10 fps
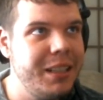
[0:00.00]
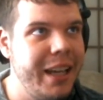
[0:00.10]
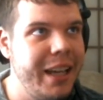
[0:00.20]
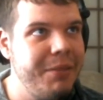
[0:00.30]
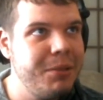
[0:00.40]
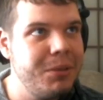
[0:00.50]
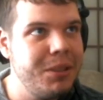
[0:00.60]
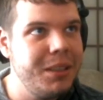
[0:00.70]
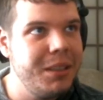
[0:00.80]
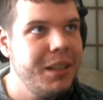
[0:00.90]
They haven't
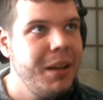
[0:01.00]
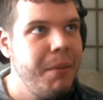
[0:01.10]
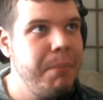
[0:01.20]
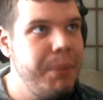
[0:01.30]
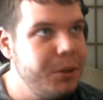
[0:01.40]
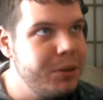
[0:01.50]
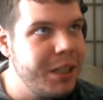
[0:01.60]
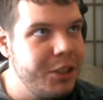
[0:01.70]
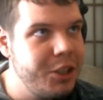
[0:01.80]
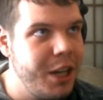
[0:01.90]
really built
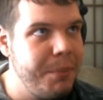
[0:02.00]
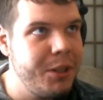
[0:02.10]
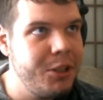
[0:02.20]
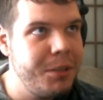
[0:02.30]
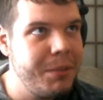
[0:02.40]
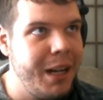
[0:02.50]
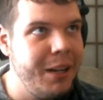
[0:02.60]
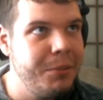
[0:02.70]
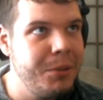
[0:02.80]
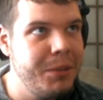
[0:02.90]
a championship
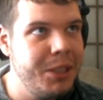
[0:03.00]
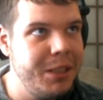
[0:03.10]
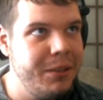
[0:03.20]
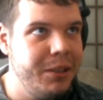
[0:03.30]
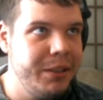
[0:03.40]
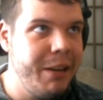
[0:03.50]
caliber material.